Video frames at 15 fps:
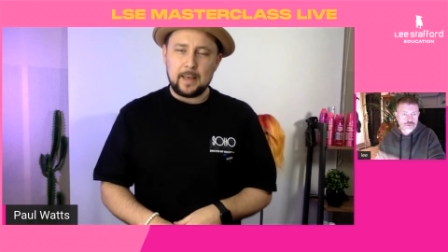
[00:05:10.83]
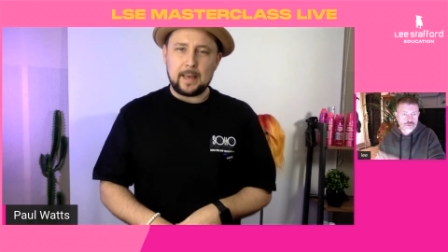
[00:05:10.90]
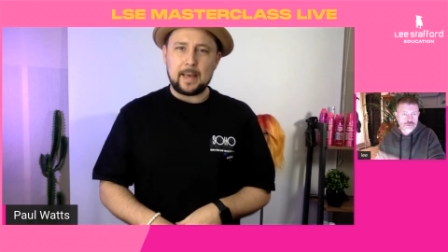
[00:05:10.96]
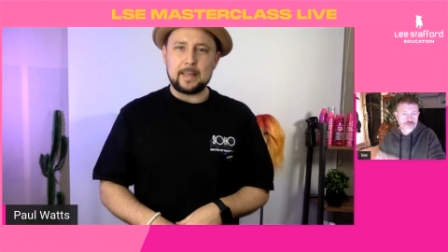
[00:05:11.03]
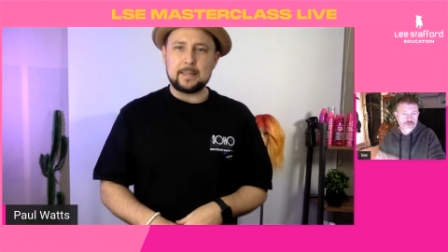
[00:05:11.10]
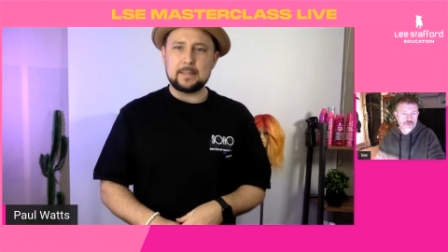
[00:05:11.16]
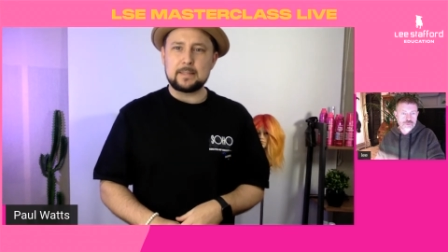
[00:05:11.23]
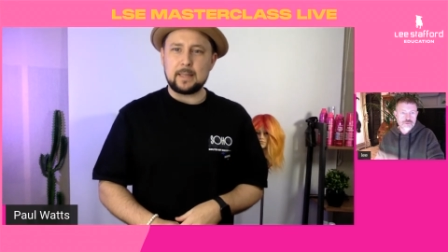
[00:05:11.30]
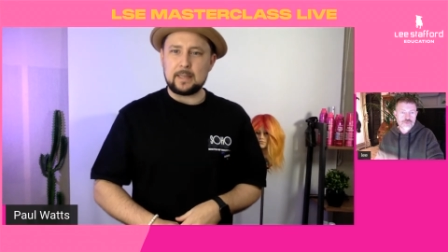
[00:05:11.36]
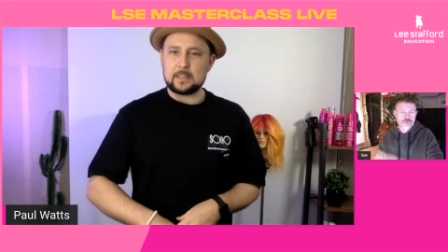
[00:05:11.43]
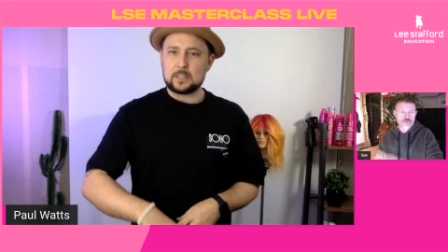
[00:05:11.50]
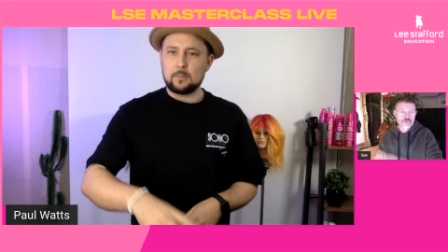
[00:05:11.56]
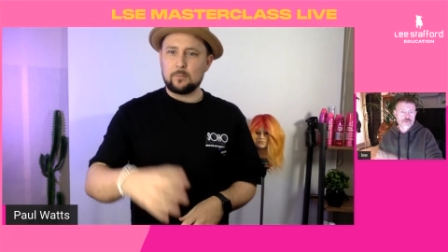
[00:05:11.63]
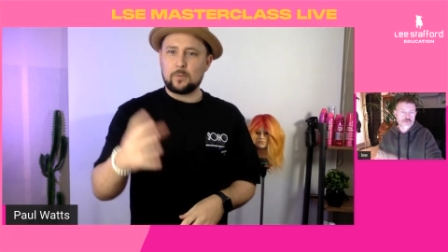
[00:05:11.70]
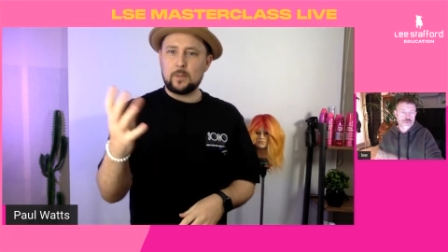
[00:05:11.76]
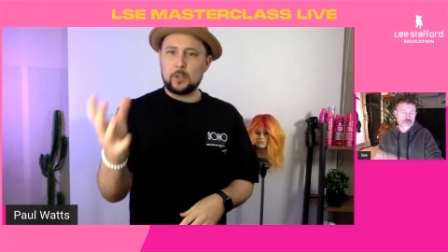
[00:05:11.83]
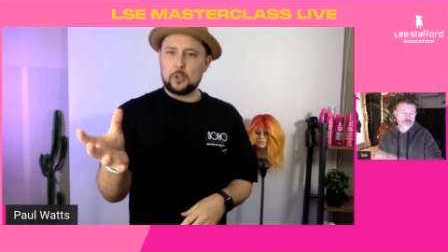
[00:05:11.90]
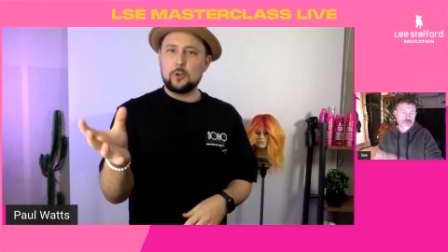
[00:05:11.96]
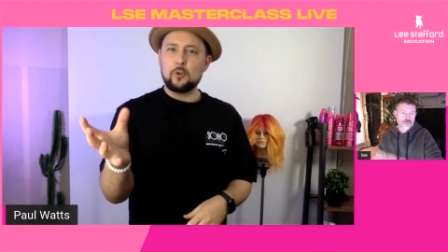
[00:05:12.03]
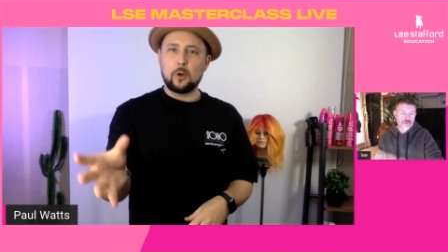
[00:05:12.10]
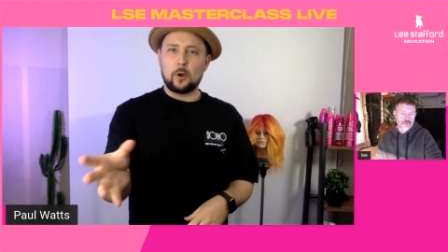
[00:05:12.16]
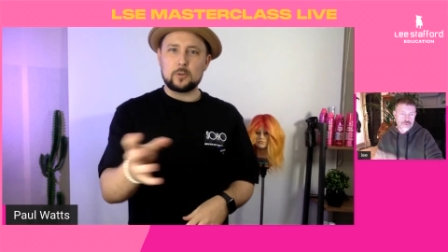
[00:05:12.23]
And it's something that
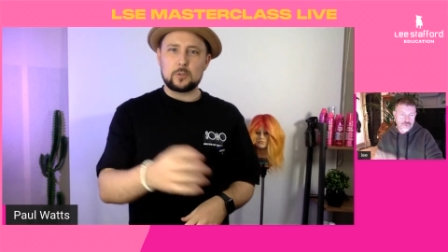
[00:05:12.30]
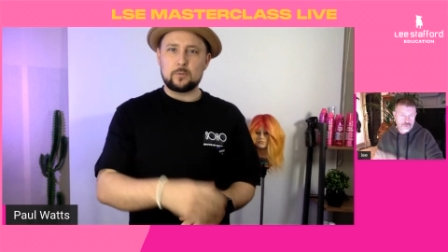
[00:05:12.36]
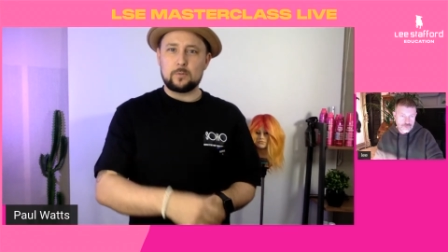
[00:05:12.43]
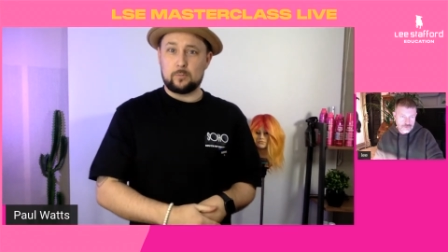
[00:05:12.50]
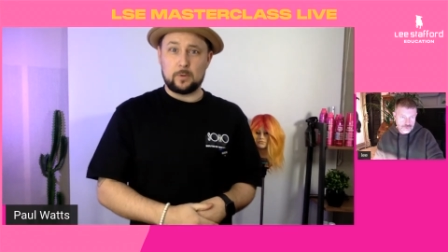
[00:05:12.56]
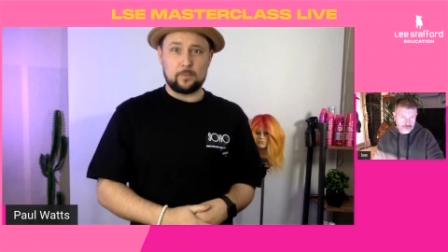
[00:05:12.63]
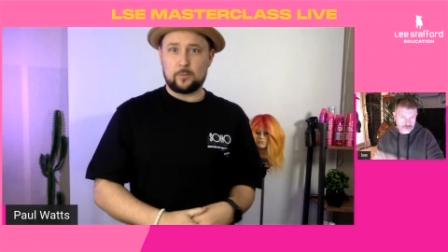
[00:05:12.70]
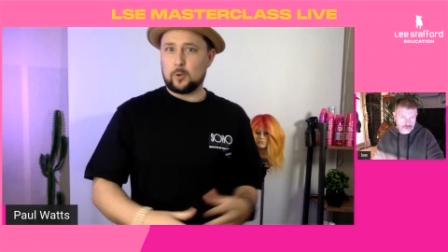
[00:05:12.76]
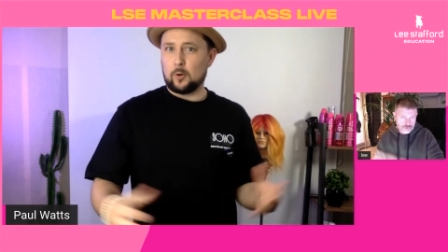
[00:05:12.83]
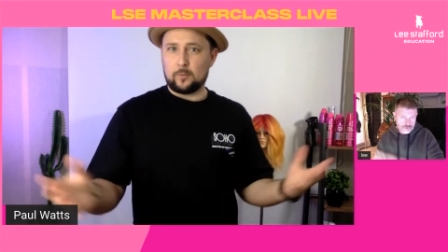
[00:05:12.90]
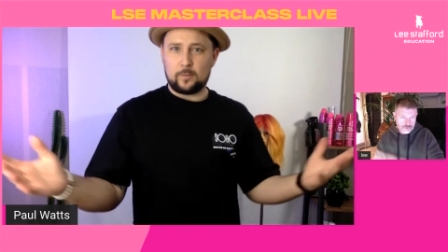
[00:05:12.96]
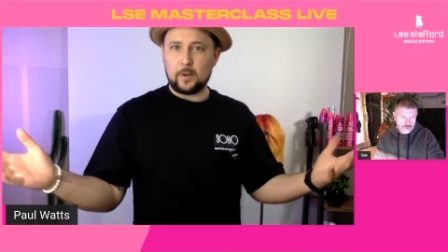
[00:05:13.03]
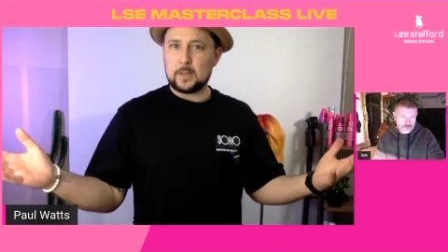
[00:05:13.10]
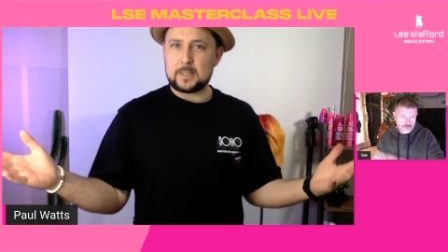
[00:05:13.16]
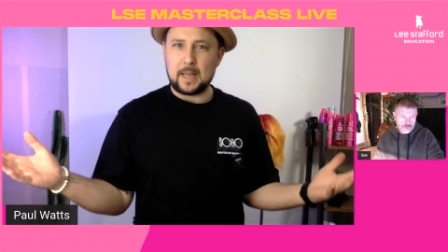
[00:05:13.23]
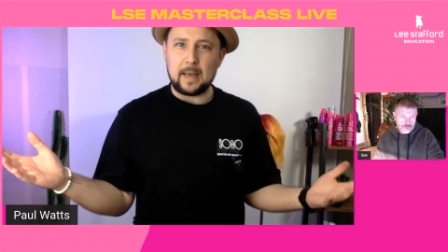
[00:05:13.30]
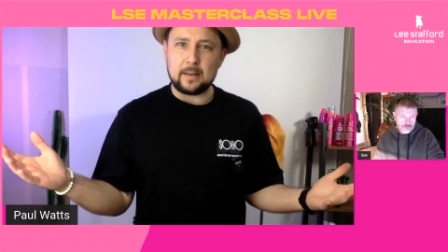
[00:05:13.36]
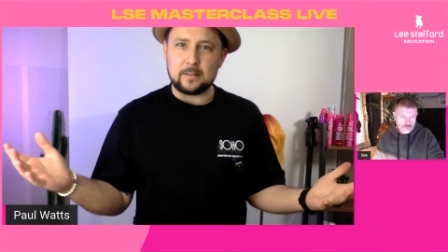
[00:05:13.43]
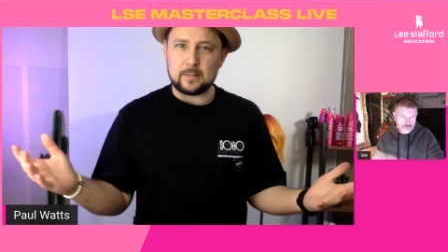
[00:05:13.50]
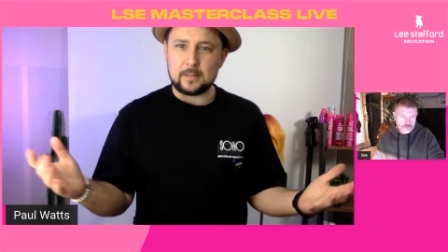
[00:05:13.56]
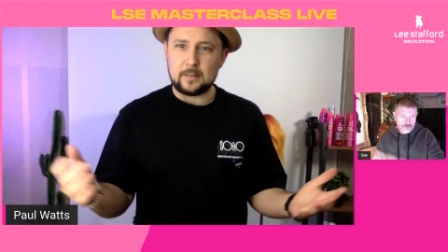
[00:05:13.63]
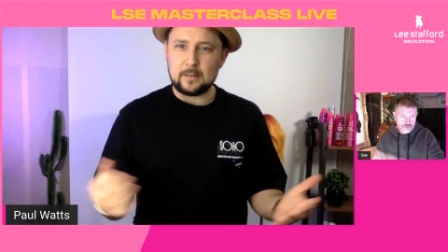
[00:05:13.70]
you guys have got
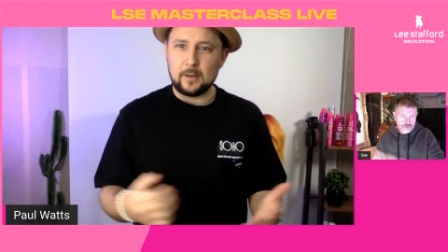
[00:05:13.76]
firsthand.